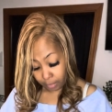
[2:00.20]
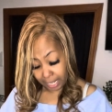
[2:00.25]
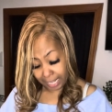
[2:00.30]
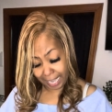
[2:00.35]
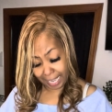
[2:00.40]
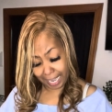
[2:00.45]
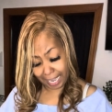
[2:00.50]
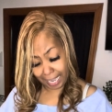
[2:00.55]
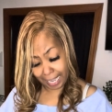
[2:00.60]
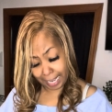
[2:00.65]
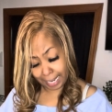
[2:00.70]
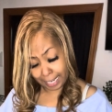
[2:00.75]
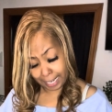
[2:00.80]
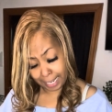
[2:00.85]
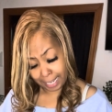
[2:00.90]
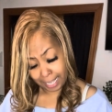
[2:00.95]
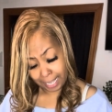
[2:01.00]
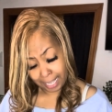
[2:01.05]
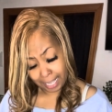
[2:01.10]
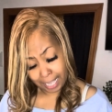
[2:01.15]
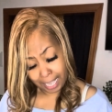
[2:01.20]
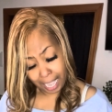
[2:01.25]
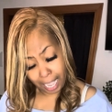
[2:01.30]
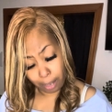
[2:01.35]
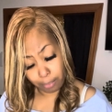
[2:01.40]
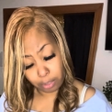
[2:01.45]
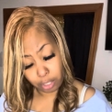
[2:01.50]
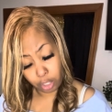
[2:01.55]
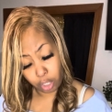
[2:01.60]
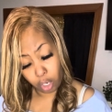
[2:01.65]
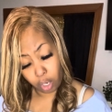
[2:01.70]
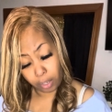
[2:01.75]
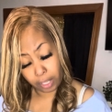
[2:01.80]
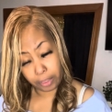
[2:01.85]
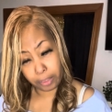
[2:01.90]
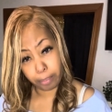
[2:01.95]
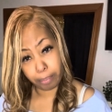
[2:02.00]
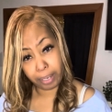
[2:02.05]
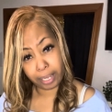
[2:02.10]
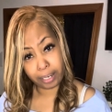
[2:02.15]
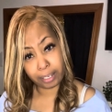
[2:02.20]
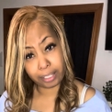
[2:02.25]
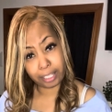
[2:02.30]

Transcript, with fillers: And I was told that the but